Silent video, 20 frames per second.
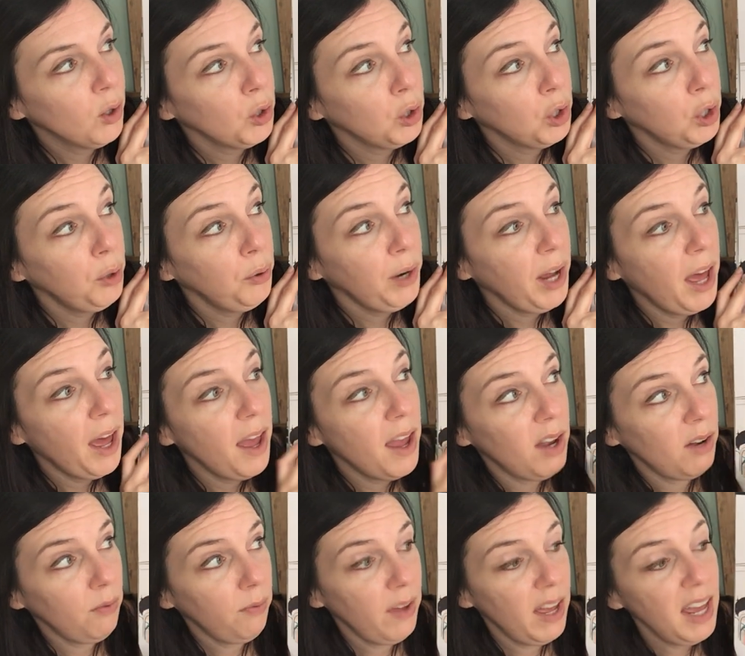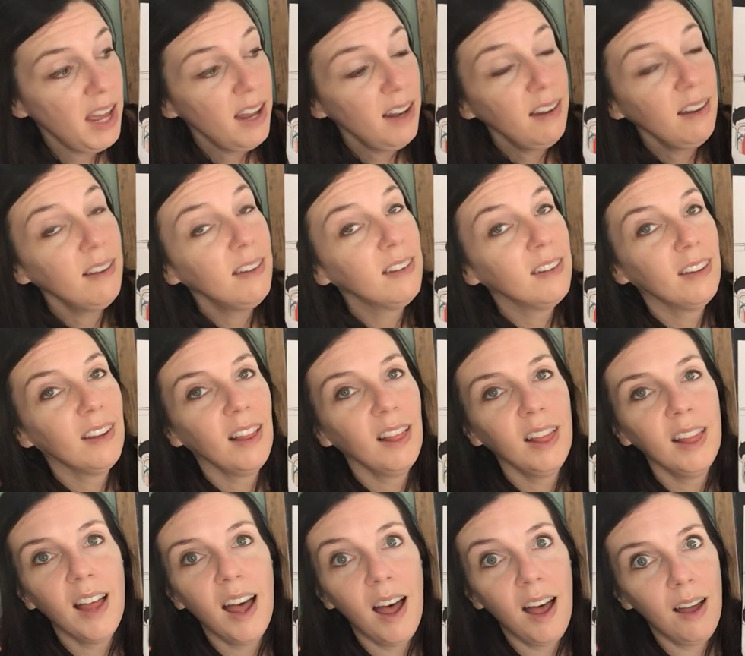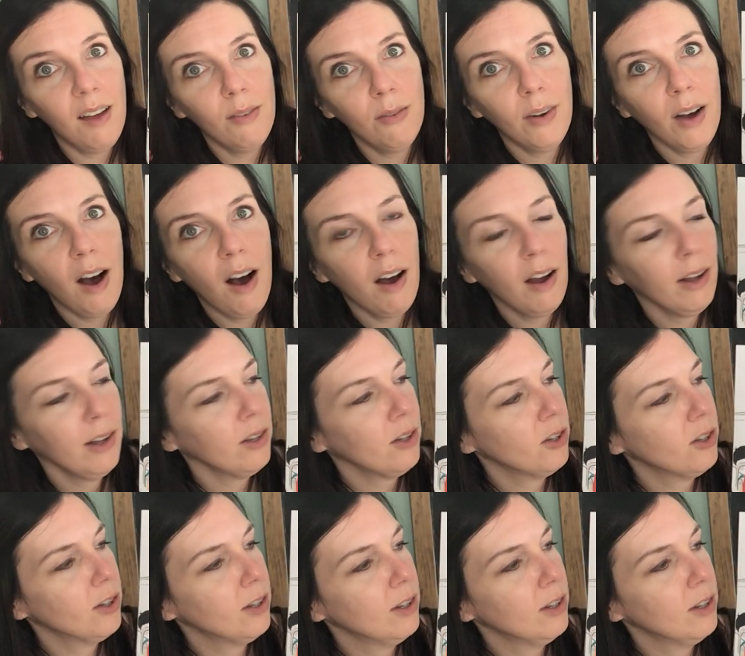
Luna and Finn love art.